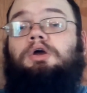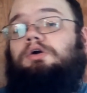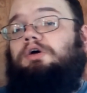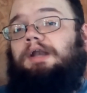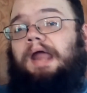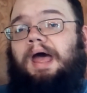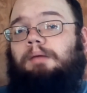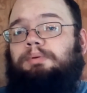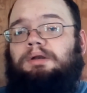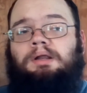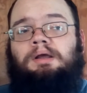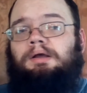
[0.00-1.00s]
Could it
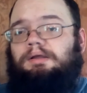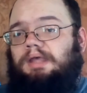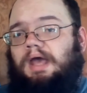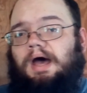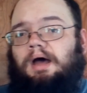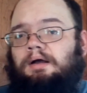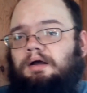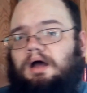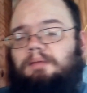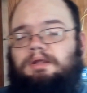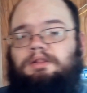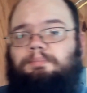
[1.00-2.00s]
happen? Yeah. I
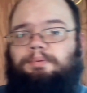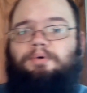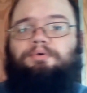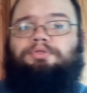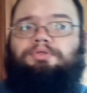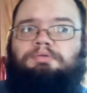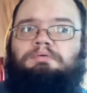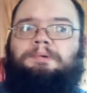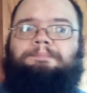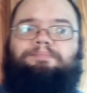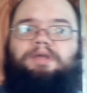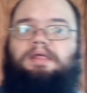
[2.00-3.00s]
mean, they're both,
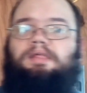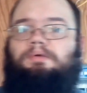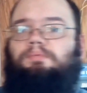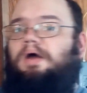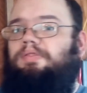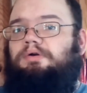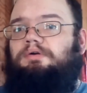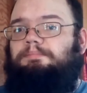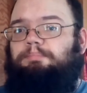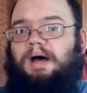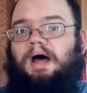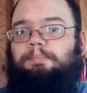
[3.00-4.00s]
I think, rather
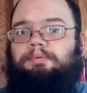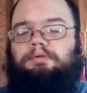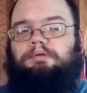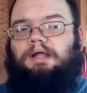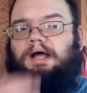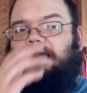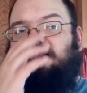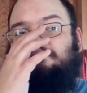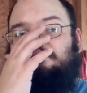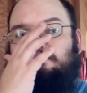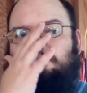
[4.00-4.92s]
popular lines.